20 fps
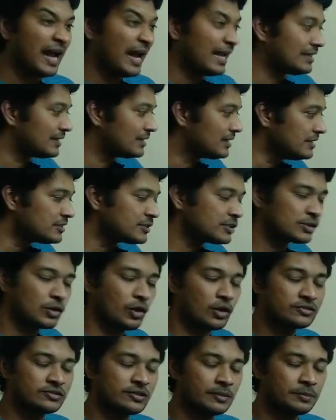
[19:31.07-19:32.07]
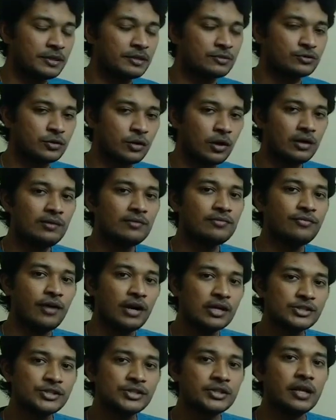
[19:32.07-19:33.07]
and this concept is called
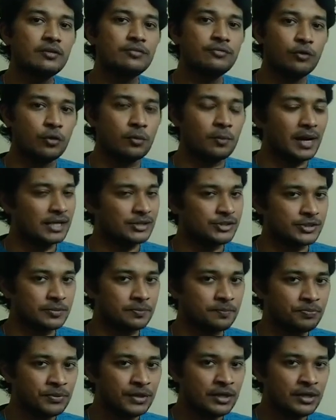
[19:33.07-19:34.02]
functional foremanship.